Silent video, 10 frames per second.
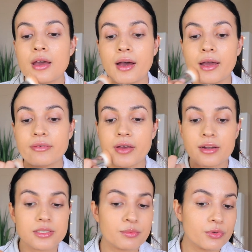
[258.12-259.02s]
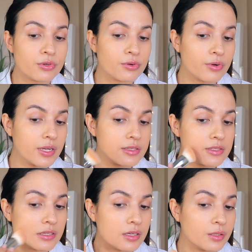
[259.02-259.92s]
I have had some
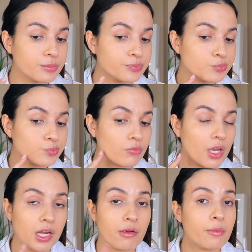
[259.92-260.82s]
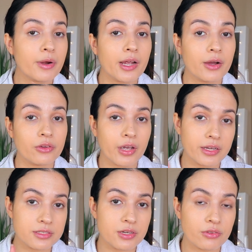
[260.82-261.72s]
crazy, I never break out. You
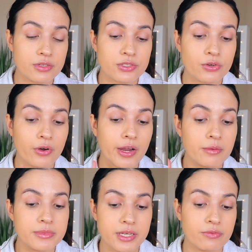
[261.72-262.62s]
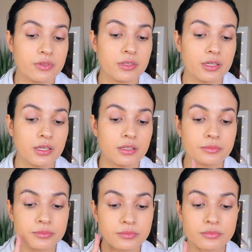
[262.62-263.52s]
guys know this, so I am definitely
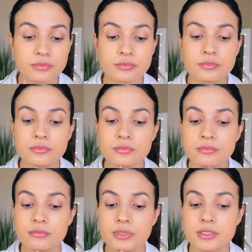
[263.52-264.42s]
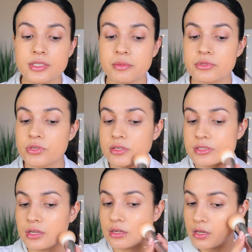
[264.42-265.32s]
big time
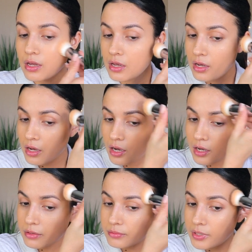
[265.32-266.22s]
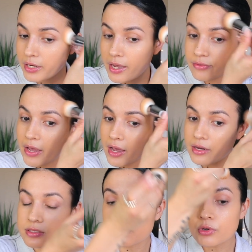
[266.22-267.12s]
stressing. Um, I have
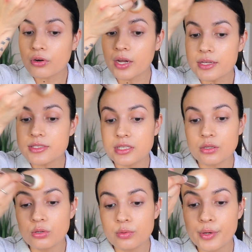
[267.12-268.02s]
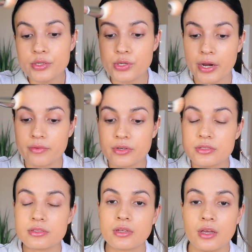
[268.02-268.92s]
had some crazy Uber
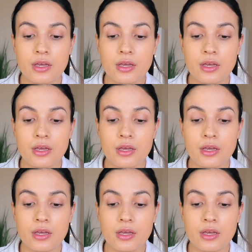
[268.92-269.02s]
drivers